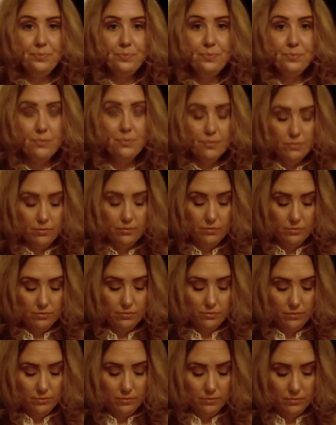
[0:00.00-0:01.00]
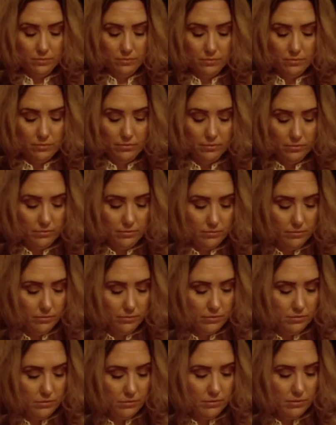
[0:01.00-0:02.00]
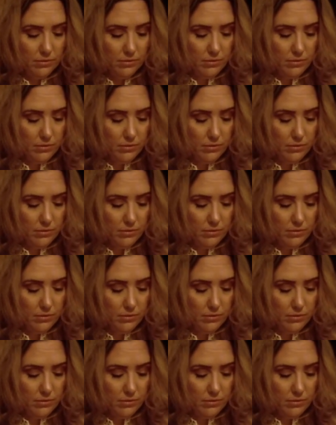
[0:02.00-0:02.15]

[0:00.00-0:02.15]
[no speech]